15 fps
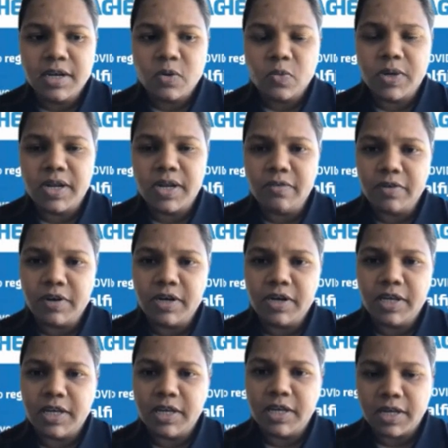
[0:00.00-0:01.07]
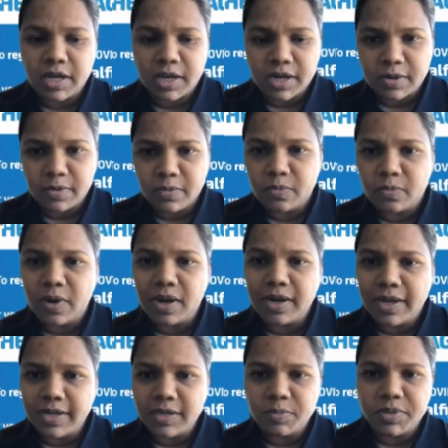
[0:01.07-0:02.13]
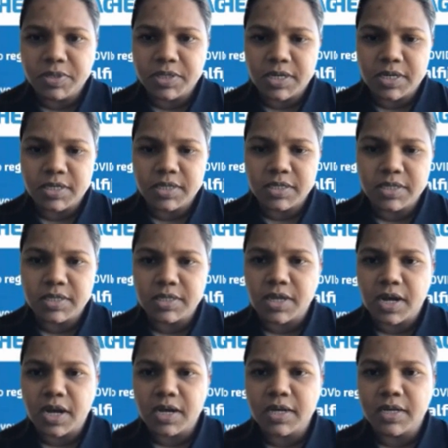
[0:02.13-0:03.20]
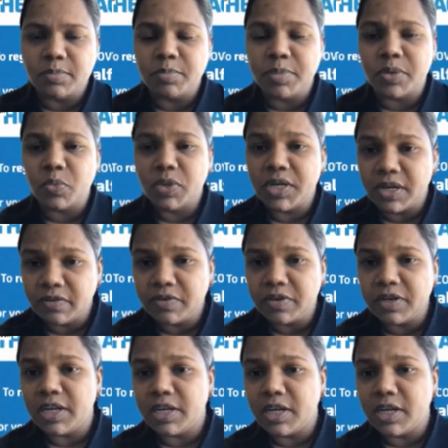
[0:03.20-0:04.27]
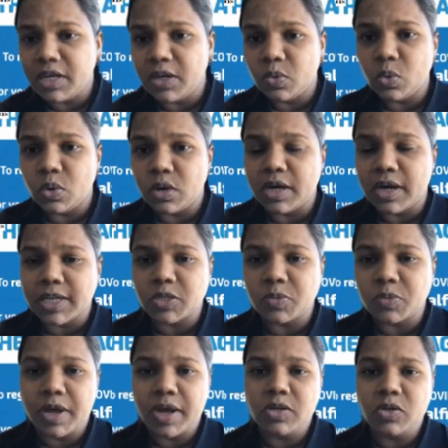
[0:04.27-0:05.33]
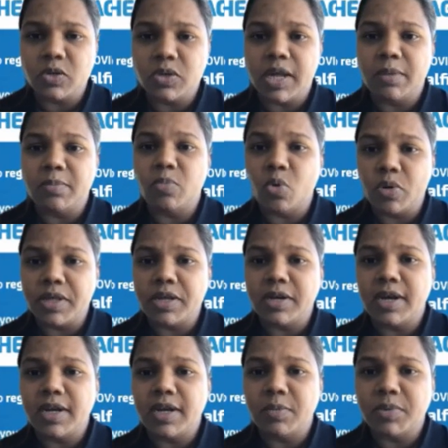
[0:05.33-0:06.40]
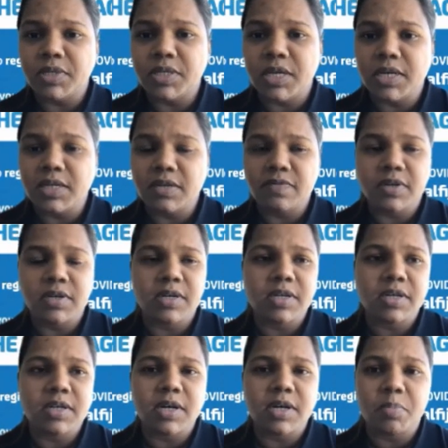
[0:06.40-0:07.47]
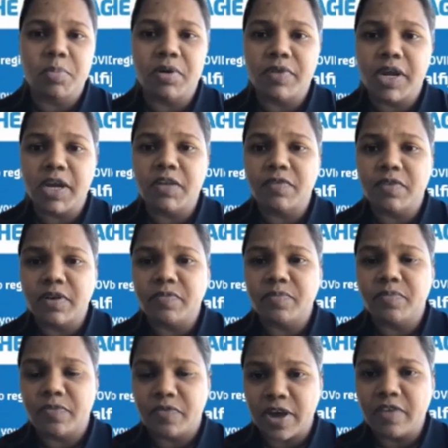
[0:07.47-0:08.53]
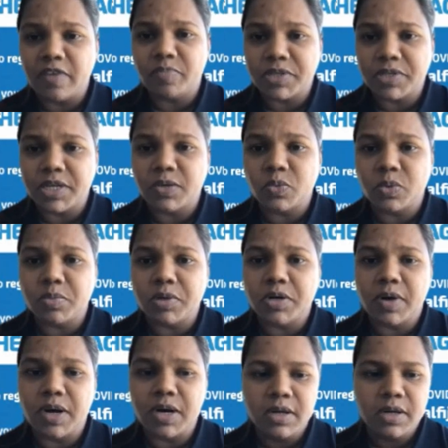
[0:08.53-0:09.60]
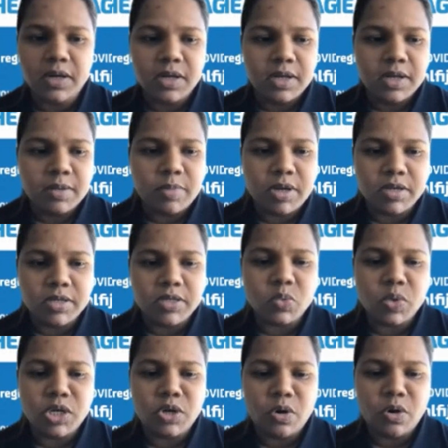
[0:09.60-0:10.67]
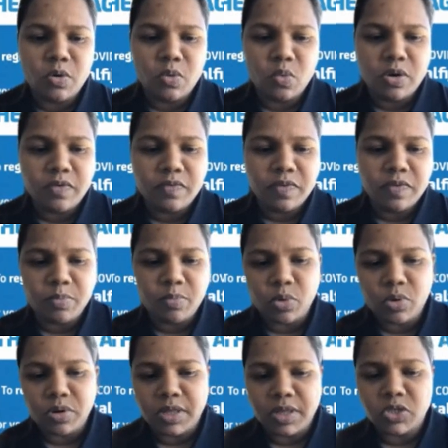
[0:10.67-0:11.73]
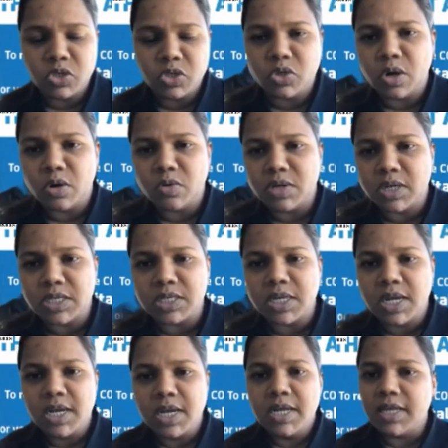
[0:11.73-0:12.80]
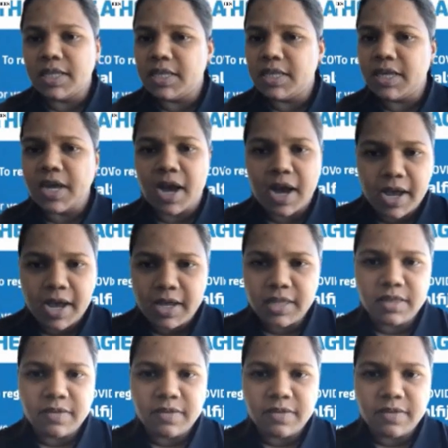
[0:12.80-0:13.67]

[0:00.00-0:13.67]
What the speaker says: we definitely, while 80% is the target, but we definitely aspire to get more than 90%, even above 95% would be great. Because we know one of the important things to note is that the higher the